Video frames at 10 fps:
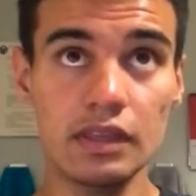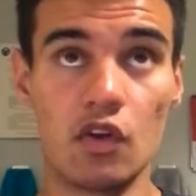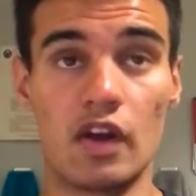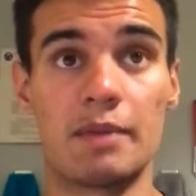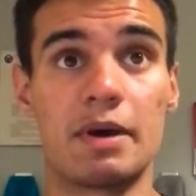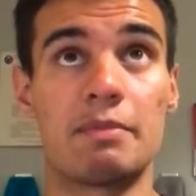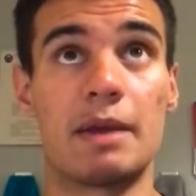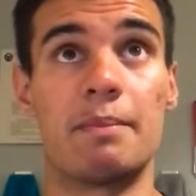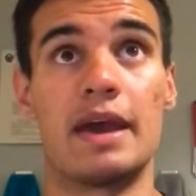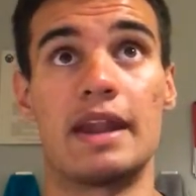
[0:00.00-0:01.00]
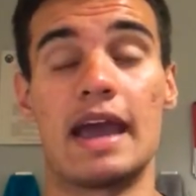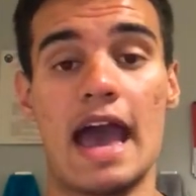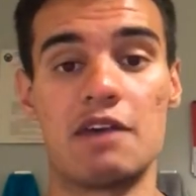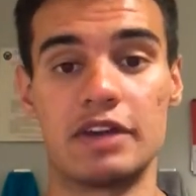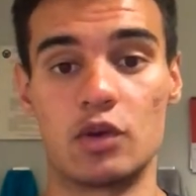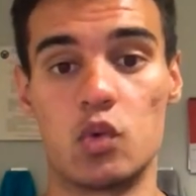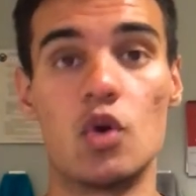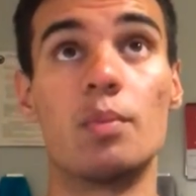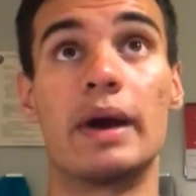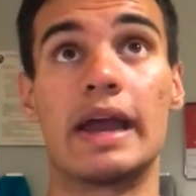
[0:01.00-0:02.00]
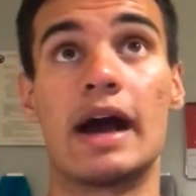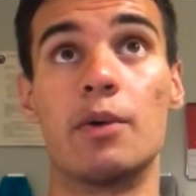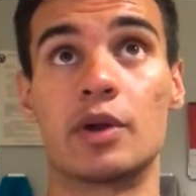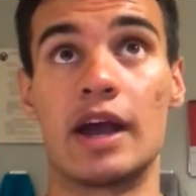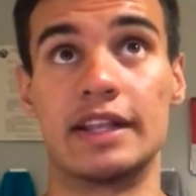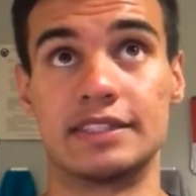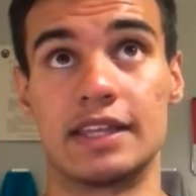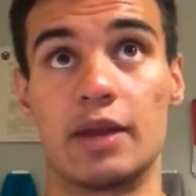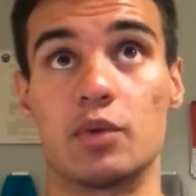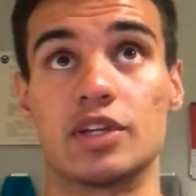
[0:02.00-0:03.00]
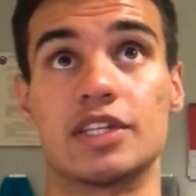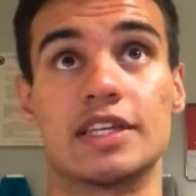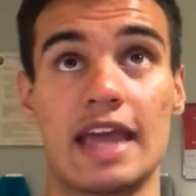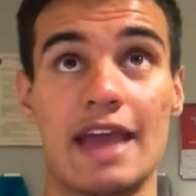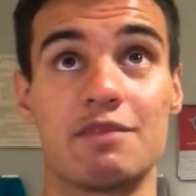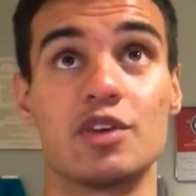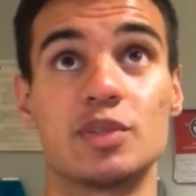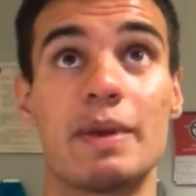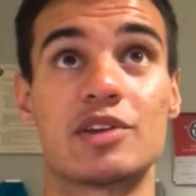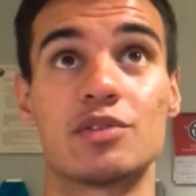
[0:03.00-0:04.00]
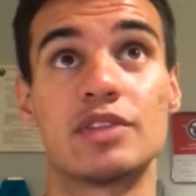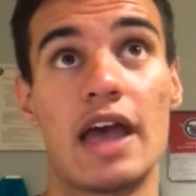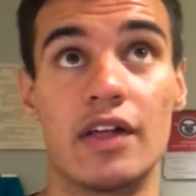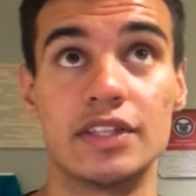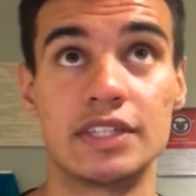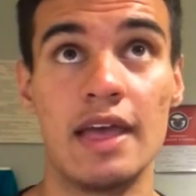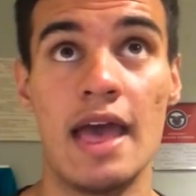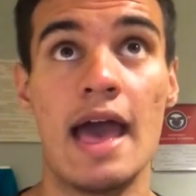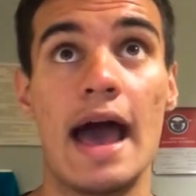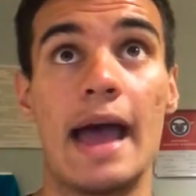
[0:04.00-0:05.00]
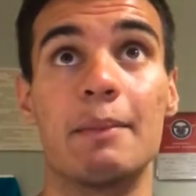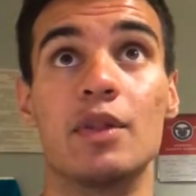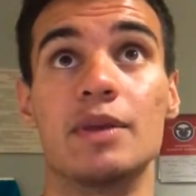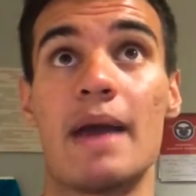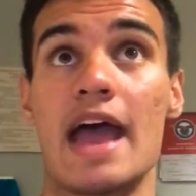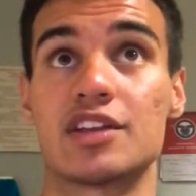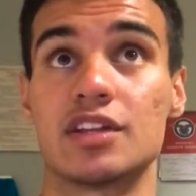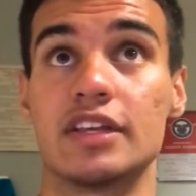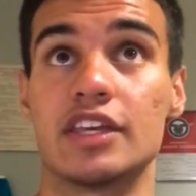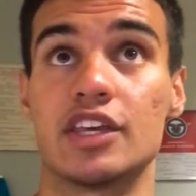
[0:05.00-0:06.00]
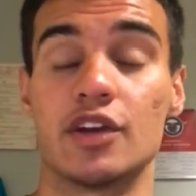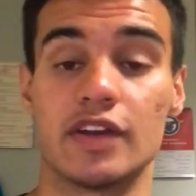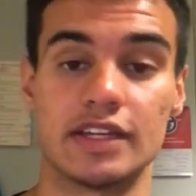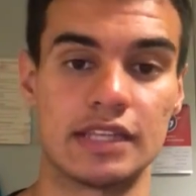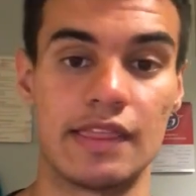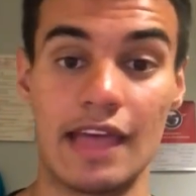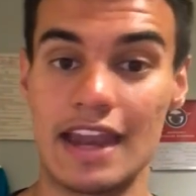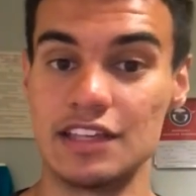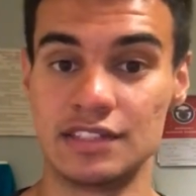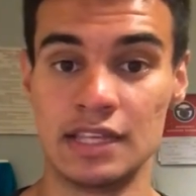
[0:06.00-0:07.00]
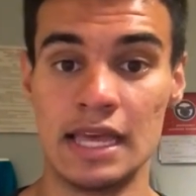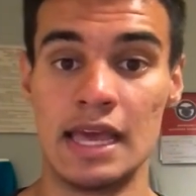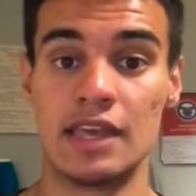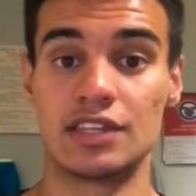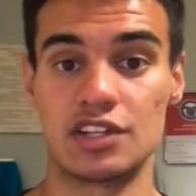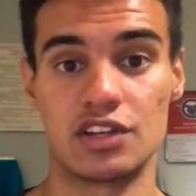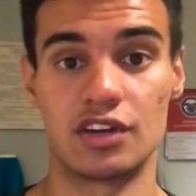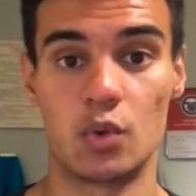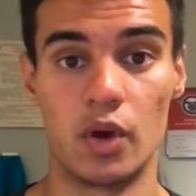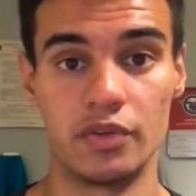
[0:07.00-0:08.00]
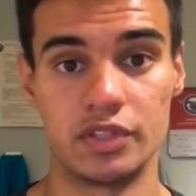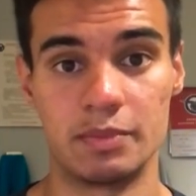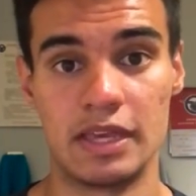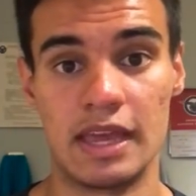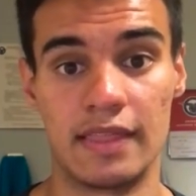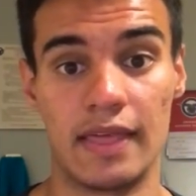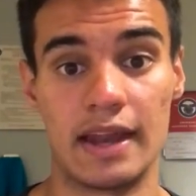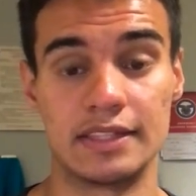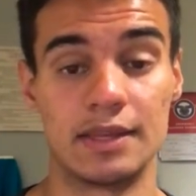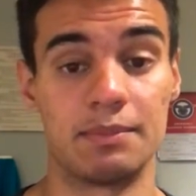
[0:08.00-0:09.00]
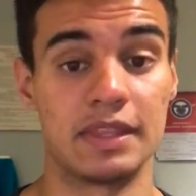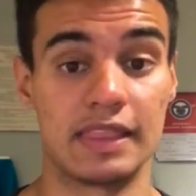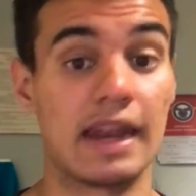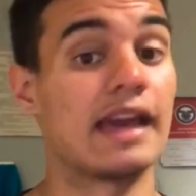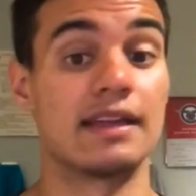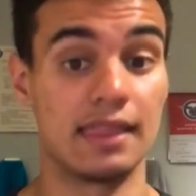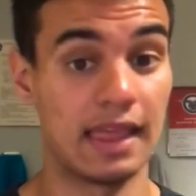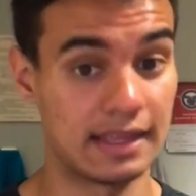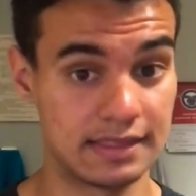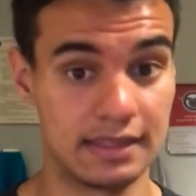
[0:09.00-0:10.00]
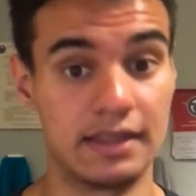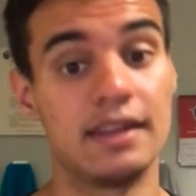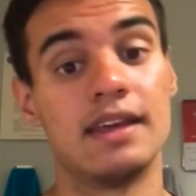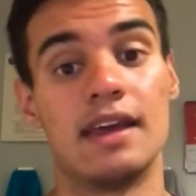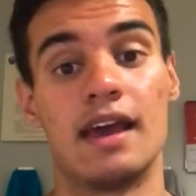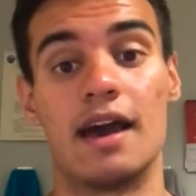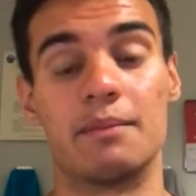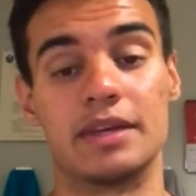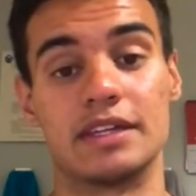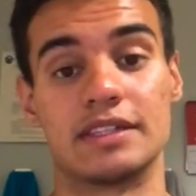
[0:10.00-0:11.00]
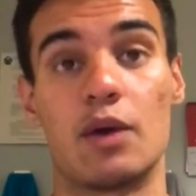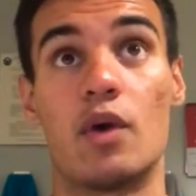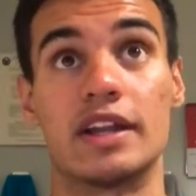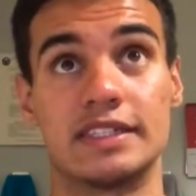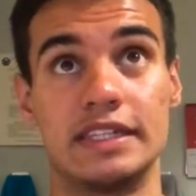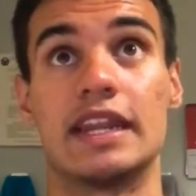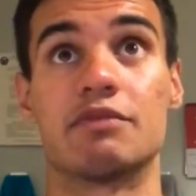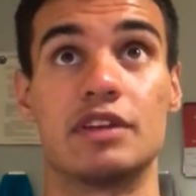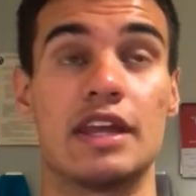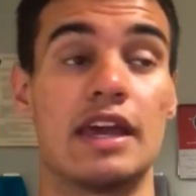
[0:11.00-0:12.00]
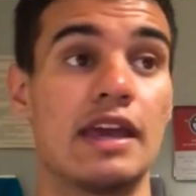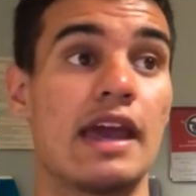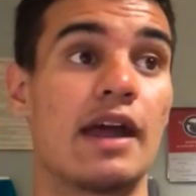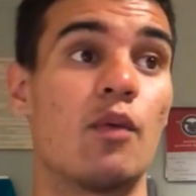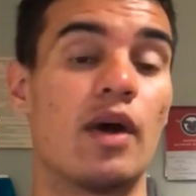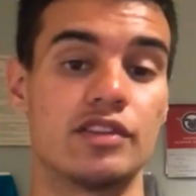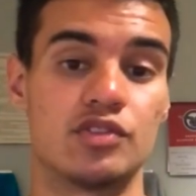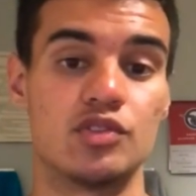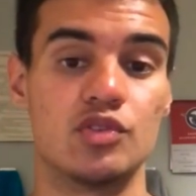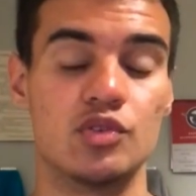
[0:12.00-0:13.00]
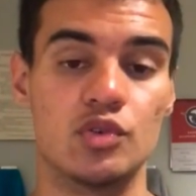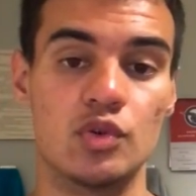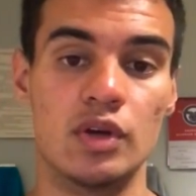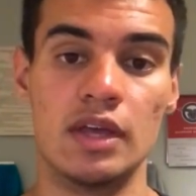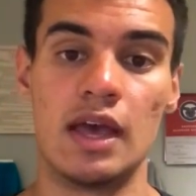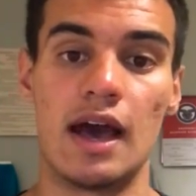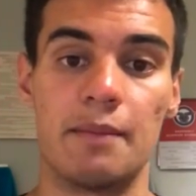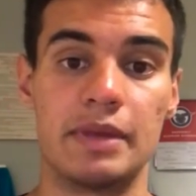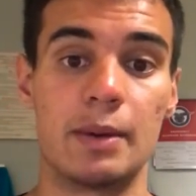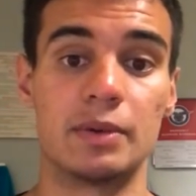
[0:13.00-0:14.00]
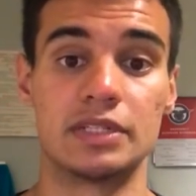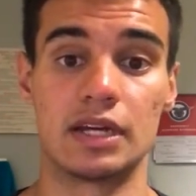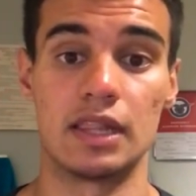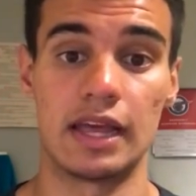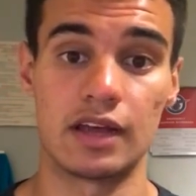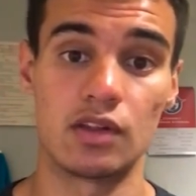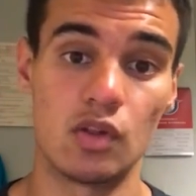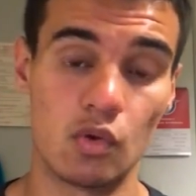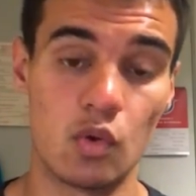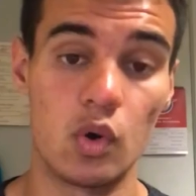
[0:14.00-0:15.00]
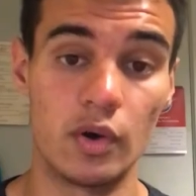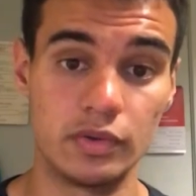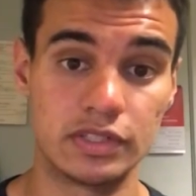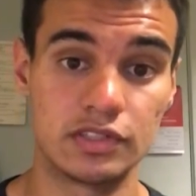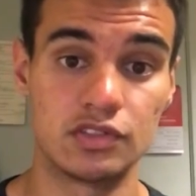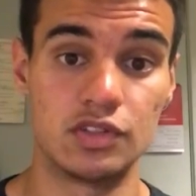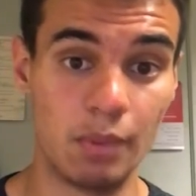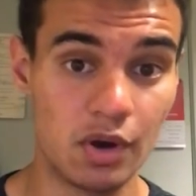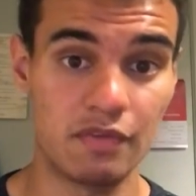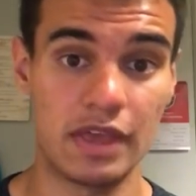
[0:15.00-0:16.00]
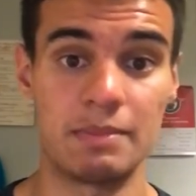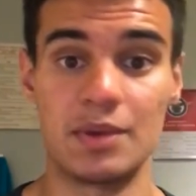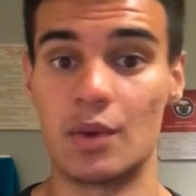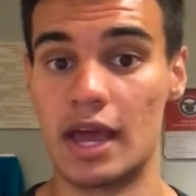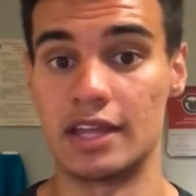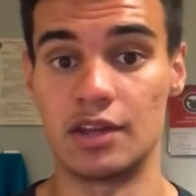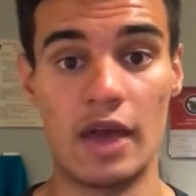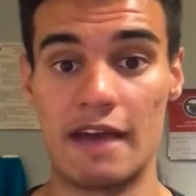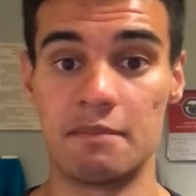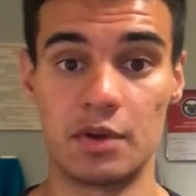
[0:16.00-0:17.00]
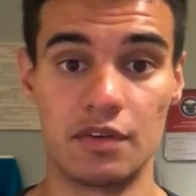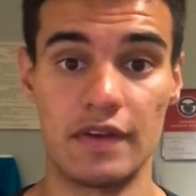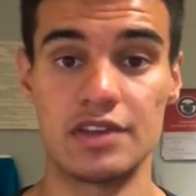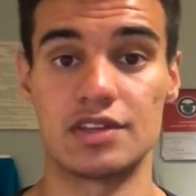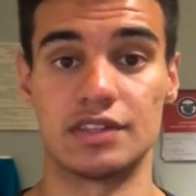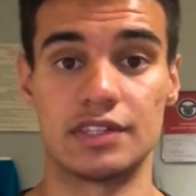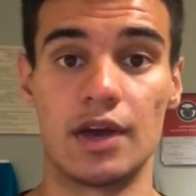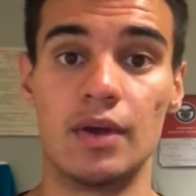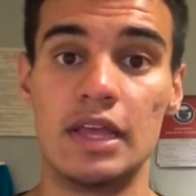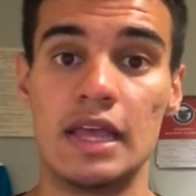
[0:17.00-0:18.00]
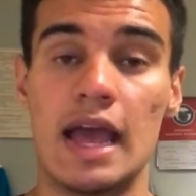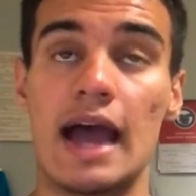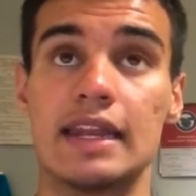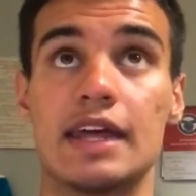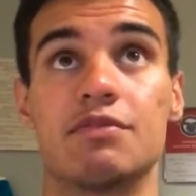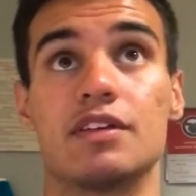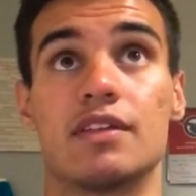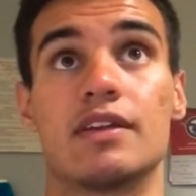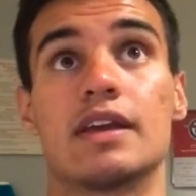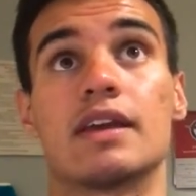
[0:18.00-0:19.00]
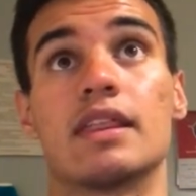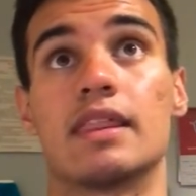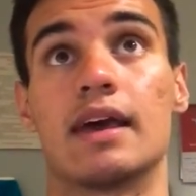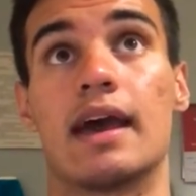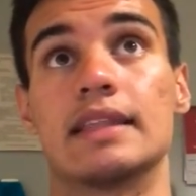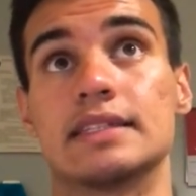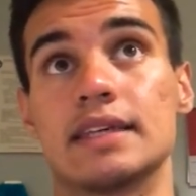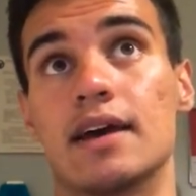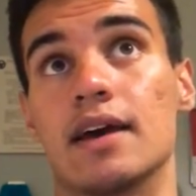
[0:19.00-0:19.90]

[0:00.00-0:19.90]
or right above my bed, I have a quote by Albert Einstein, which says, "I have no special talents. I'm only passionately curious." And that is such a good quote to me, and that is something that I collected because I want to see it every day, and I want to be able to collect quotes to motivate me when I don't have motivation. So I definitely think that